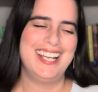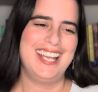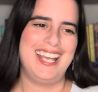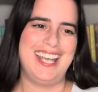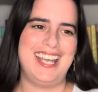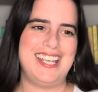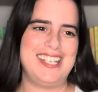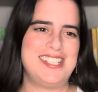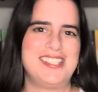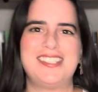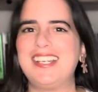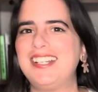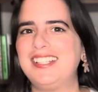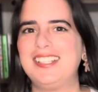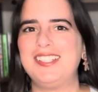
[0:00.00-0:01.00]
and just
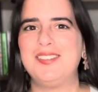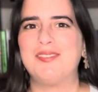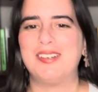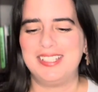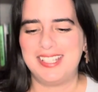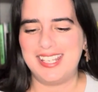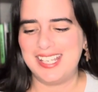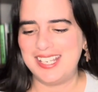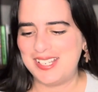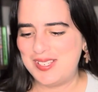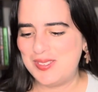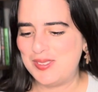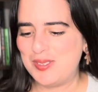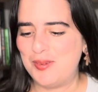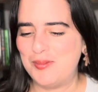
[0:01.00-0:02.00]
anything you want. Thank
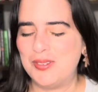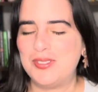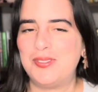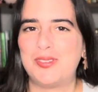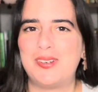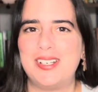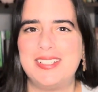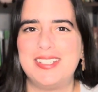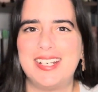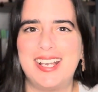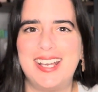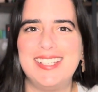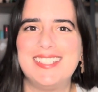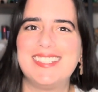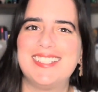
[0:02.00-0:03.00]
you so much for watching,
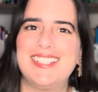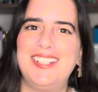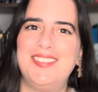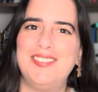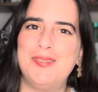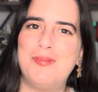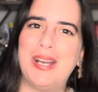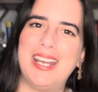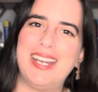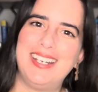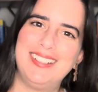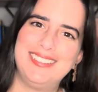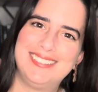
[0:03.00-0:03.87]
guys. Love you. Bye.